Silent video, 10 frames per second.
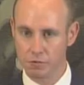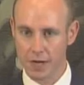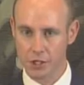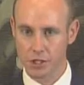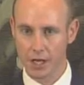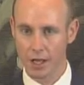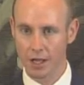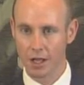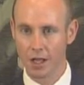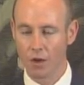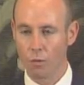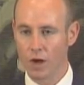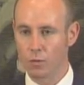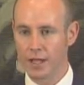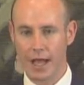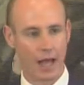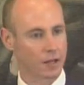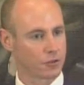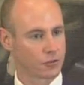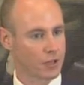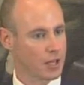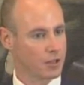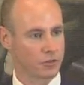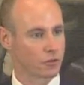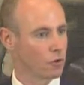rationing, when we had seized